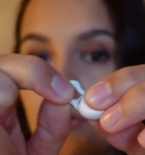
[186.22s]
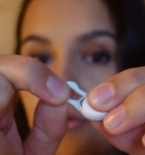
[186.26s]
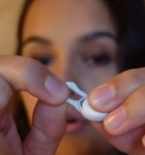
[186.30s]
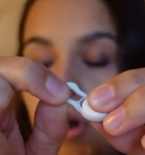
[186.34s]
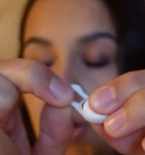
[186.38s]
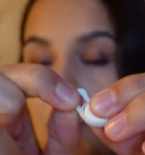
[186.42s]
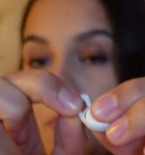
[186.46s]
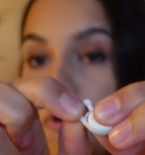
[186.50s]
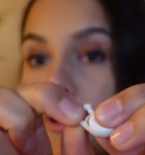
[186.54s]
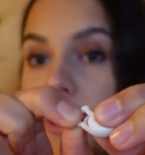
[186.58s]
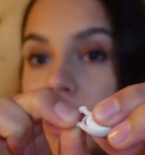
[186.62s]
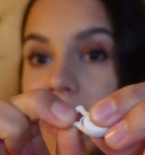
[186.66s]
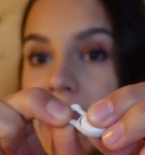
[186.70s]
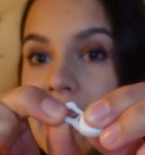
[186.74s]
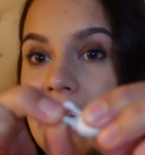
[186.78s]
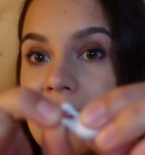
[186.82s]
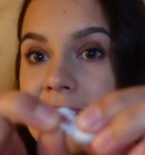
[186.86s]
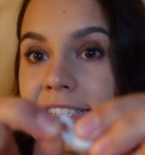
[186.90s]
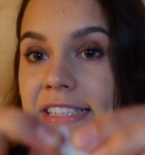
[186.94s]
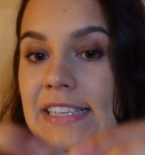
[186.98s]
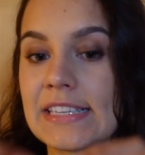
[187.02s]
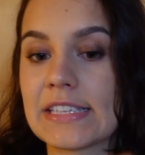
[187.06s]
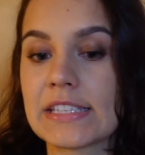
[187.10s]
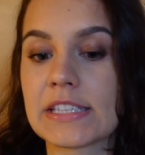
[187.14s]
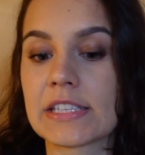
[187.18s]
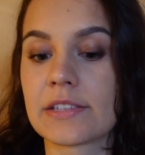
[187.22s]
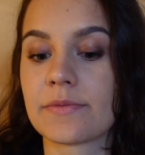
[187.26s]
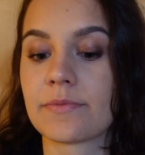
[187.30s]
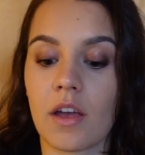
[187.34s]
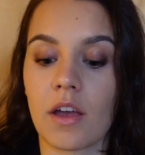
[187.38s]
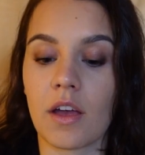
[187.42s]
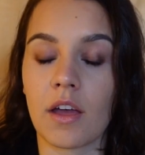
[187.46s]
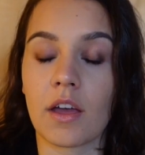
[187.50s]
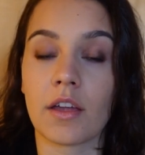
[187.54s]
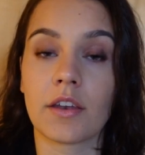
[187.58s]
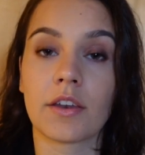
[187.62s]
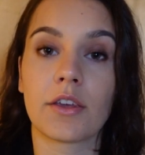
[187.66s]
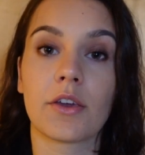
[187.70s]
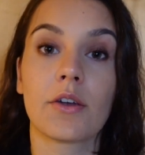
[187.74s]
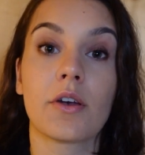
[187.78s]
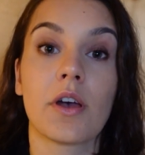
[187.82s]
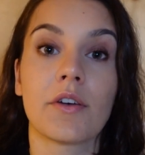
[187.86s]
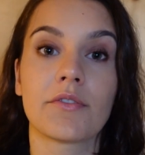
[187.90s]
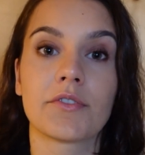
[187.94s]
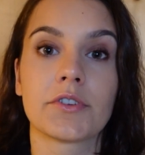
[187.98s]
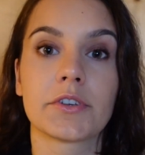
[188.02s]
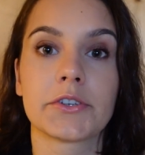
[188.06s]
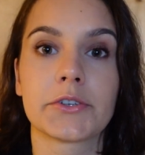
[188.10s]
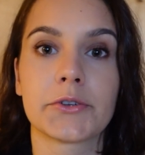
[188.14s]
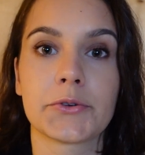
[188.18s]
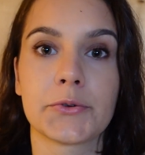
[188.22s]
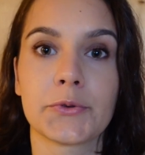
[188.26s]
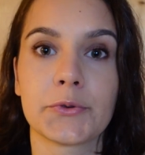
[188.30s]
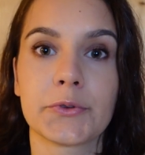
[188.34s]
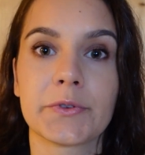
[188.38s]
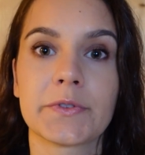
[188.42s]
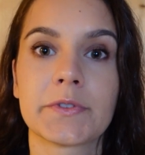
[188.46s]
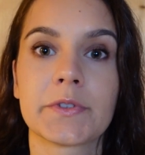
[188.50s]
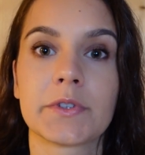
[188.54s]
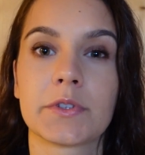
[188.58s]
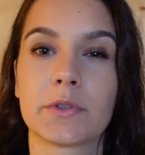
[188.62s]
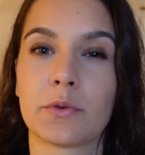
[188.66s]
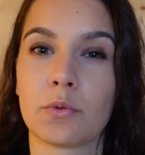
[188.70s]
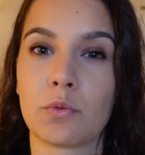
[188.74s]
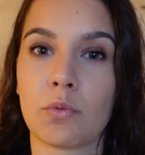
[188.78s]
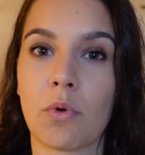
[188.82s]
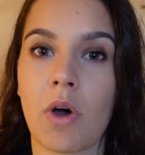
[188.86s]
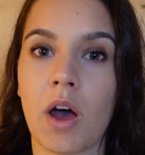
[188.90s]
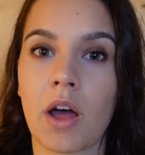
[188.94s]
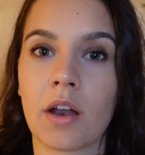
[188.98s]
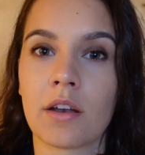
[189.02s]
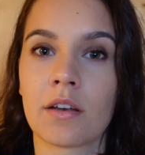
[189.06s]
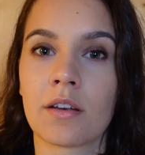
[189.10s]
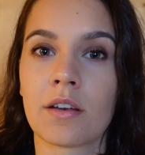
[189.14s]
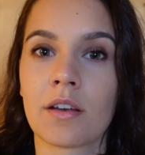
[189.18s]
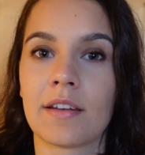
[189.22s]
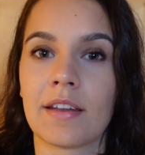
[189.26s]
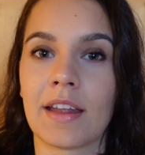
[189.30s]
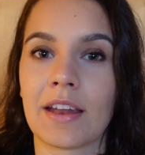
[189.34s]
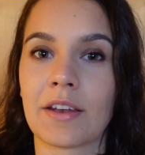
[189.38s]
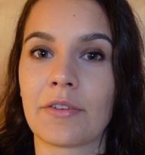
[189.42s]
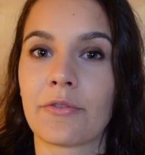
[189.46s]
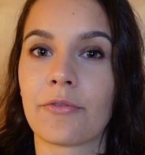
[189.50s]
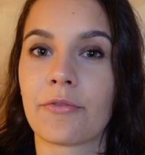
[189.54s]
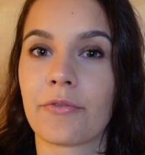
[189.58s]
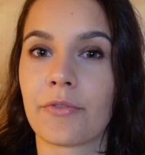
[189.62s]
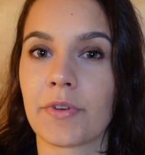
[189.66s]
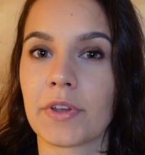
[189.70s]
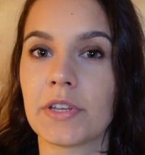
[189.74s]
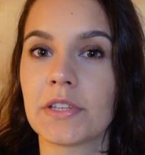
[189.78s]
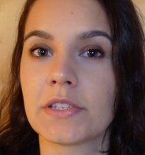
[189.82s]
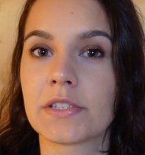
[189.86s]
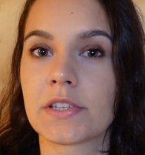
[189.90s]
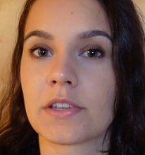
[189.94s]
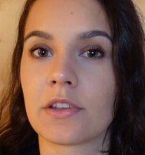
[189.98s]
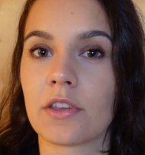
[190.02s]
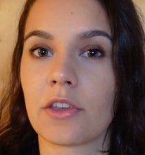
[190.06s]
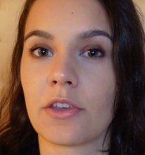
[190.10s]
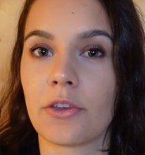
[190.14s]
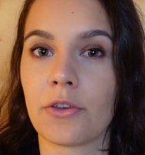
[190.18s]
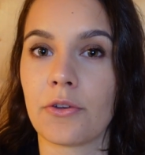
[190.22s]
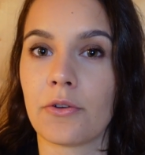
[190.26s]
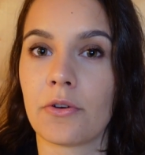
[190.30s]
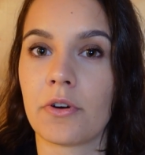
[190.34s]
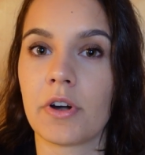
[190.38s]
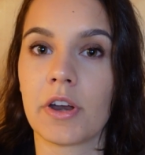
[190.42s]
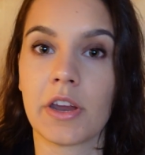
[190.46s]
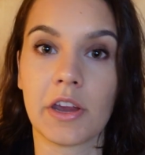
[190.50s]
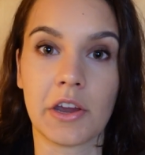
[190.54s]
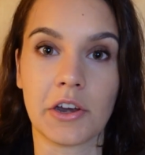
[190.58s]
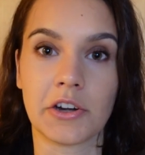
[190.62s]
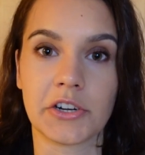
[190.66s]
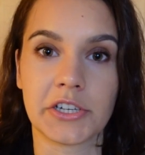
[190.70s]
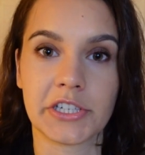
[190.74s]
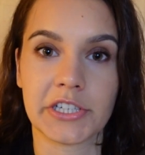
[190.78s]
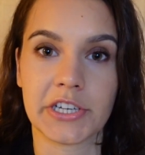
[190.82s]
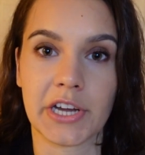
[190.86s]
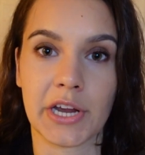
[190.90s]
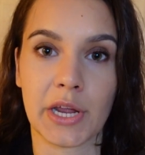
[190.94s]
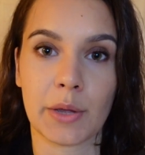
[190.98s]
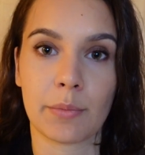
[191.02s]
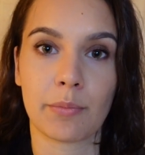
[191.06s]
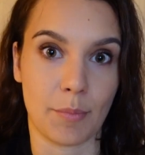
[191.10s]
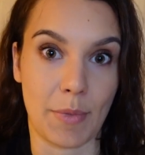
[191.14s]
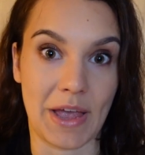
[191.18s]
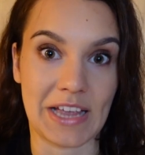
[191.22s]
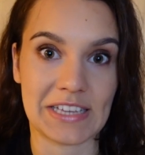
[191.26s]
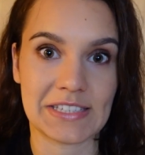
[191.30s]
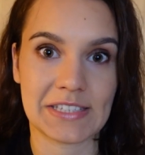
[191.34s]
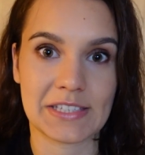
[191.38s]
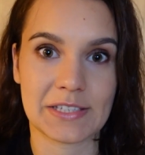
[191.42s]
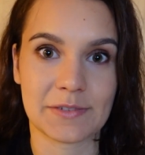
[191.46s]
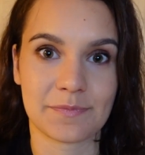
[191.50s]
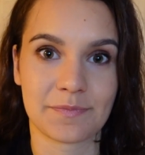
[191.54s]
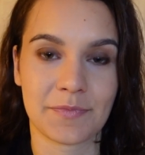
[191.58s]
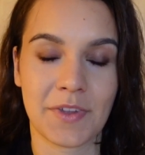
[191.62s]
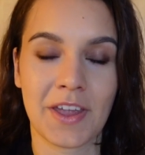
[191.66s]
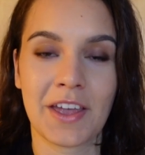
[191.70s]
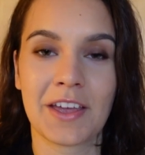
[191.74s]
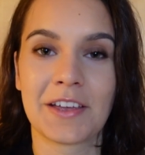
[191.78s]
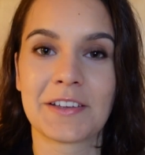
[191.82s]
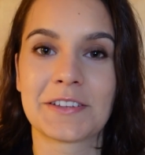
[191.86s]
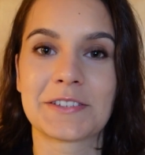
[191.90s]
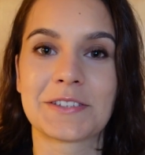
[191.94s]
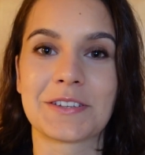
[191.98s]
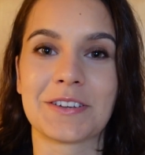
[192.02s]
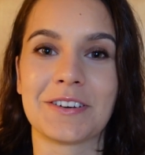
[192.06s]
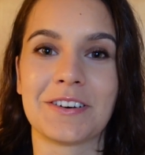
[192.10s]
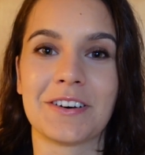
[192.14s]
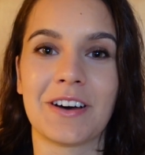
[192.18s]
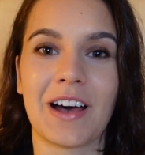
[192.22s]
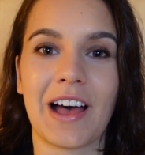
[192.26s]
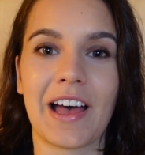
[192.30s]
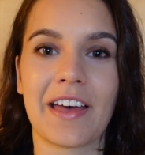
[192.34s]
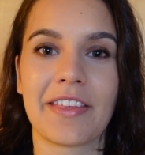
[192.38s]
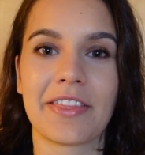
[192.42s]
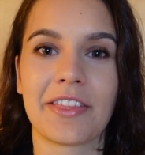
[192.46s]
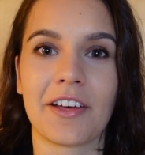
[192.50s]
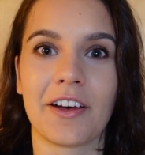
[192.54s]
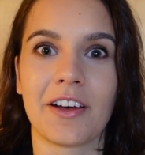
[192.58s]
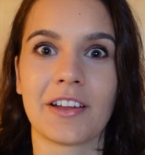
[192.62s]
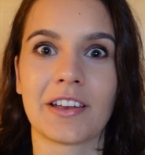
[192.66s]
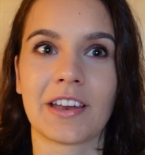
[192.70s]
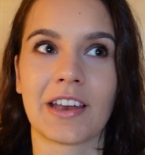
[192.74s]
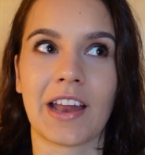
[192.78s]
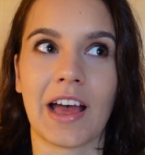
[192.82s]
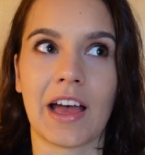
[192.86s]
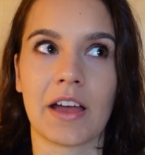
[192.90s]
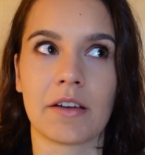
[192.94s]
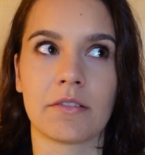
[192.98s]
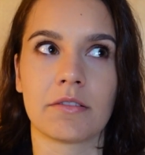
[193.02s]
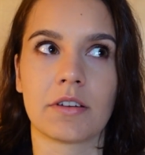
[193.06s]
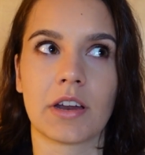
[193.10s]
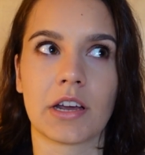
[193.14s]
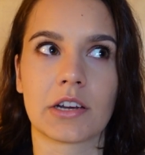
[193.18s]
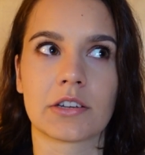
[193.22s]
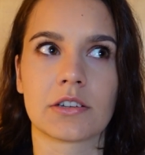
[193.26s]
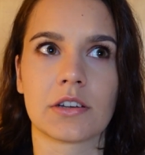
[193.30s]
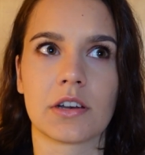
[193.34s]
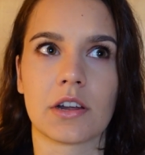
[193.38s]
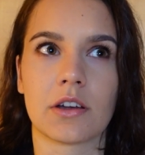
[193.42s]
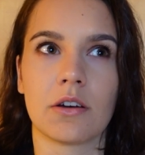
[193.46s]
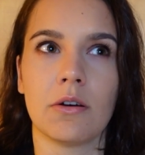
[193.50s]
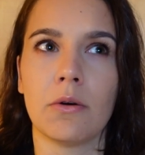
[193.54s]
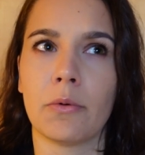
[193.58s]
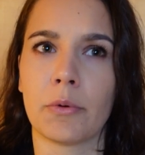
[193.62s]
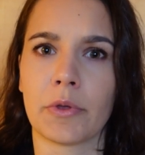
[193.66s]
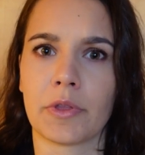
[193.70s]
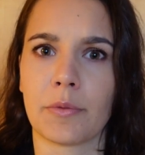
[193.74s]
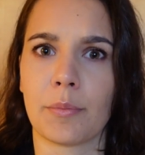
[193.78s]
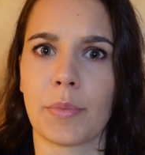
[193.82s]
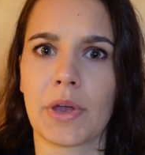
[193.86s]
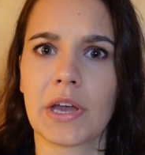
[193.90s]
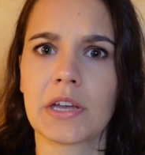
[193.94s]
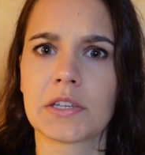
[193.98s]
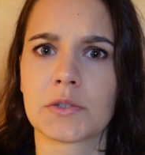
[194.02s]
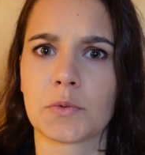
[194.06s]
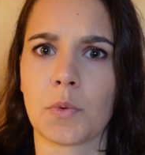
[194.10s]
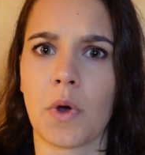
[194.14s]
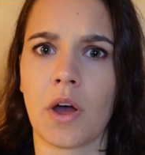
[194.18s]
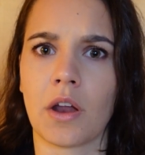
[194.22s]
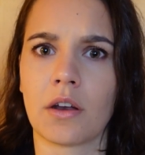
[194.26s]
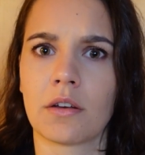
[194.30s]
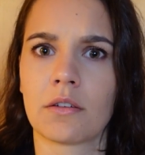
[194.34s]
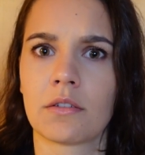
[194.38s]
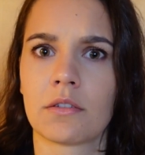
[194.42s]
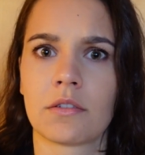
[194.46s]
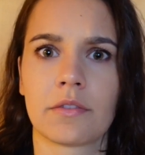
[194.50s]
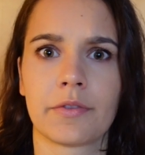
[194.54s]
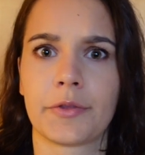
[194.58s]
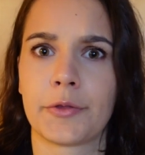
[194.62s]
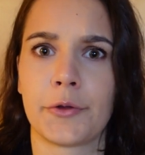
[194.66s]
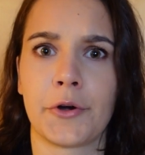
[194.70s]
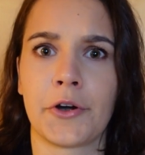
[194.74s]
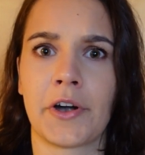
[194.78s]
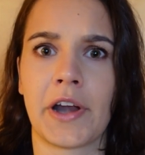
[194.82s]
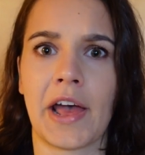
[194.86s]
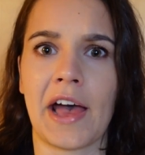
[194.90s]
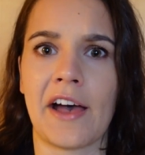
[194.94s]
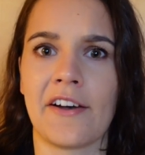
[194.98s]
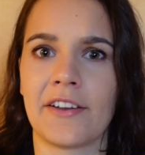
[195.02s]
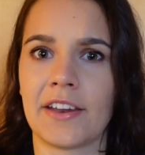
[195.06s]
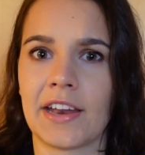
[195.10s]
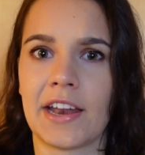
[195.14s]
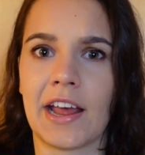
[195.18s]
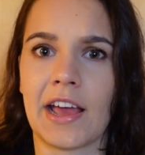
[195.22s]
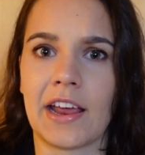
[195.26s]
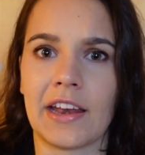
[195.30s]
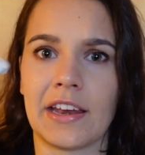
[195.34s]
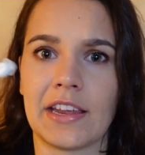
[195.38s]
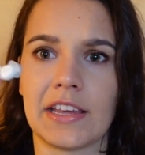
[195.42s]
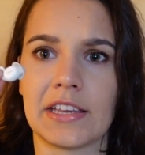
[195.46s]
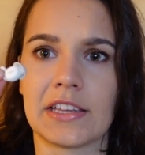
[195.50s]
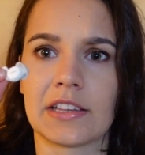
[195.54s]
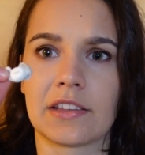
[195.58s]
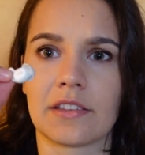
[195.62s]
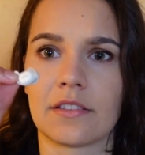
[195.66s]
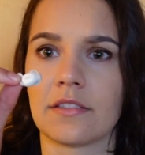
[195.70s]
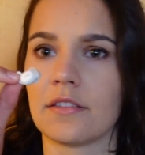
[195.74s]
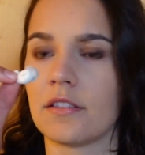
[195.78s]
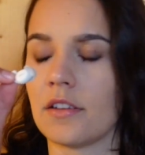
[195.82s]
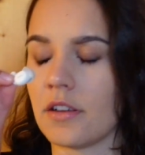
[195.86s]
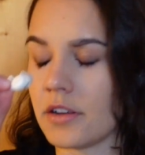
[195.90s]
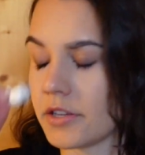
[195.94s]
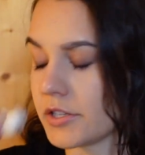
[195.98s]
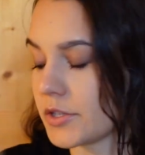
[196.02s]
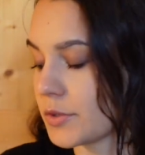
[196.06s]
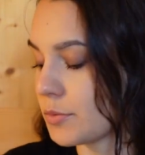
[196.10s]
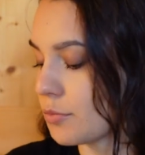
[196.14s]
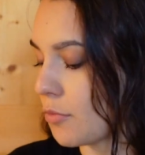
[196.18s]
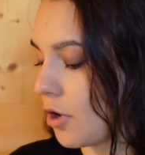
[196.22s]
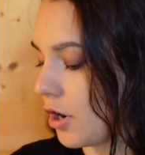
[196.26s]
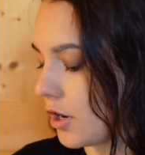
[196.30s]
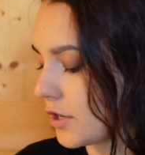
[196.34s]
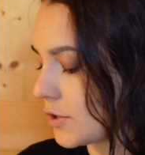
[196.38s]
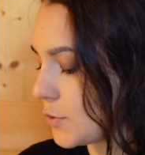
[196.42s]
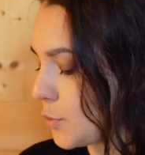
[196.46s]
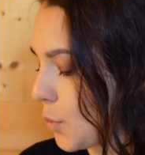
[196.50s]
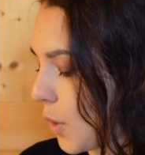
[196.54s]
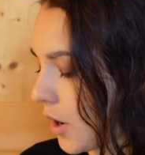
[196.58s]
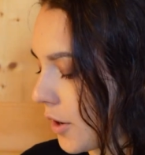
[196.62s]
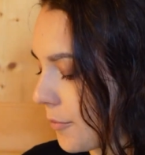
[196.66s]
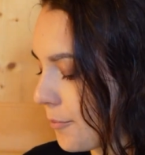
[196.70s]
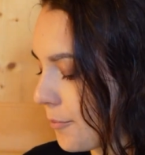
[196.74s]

rubber cases, and you have to choose the one that fits your ear shape best. So I thought that I would actually go with the biggest one. Turned out that I need the smallest one.